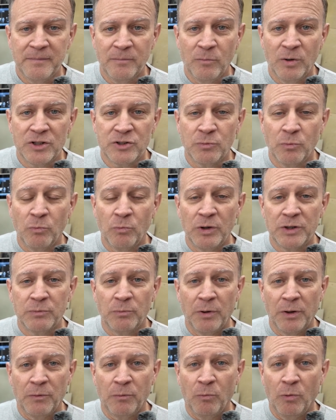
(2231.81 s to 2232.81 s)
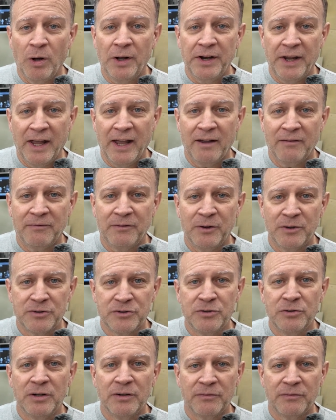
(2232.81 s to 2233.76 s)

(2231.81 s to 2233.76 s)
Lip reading: which with one F, there's 2